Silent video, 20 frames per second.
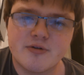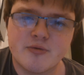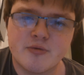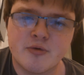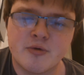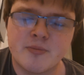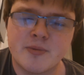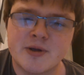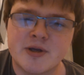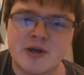
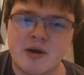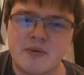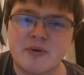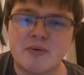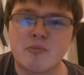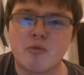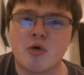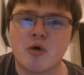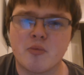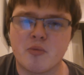we're
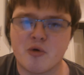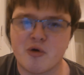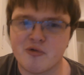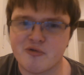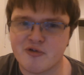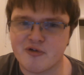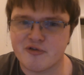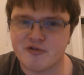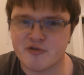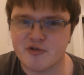becoming more and more of
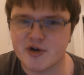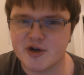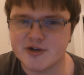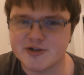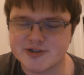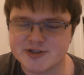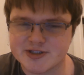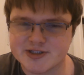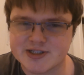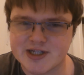a freer
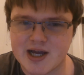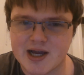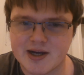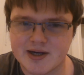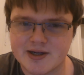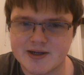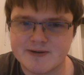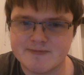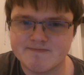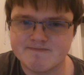
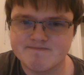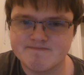society.